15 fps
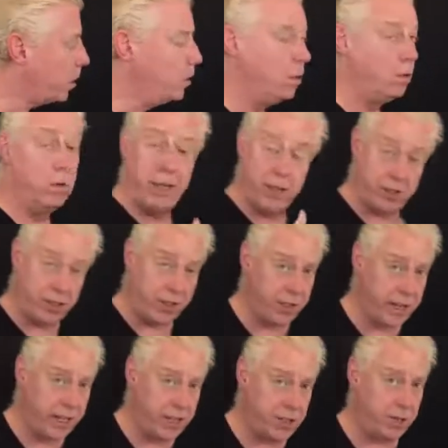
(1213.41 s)
Releasing the
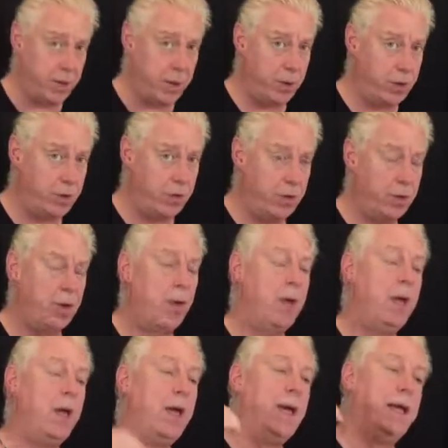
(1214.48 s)
negative emotions,
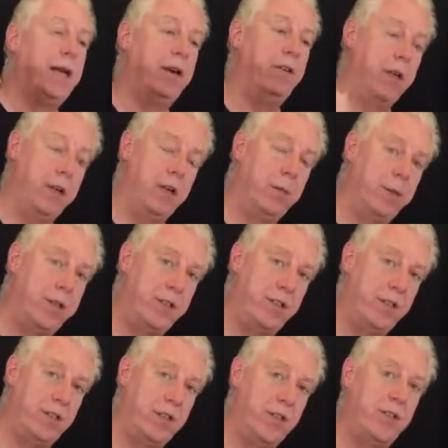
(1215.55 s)
getting rid of the limiting
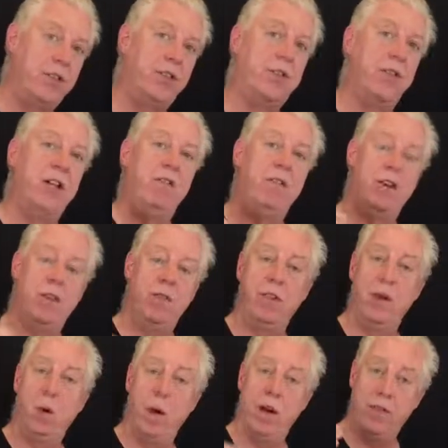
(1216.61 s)
decisions, getting rid of the
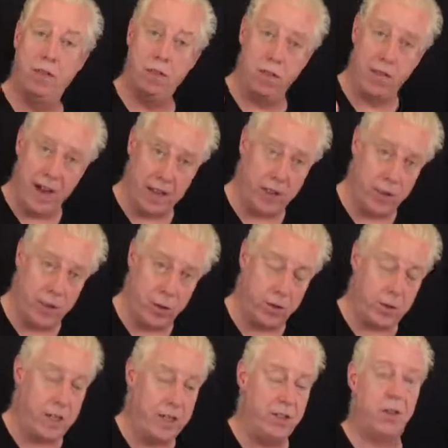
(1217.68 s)
away from values,
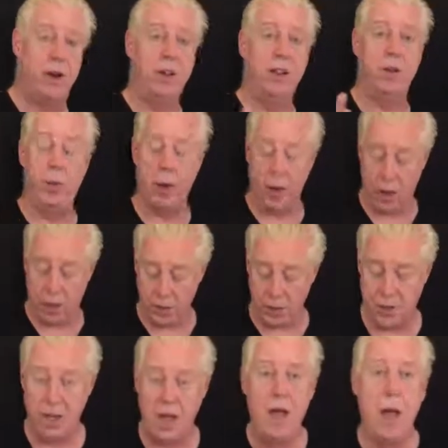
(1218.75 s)
integrating the parts,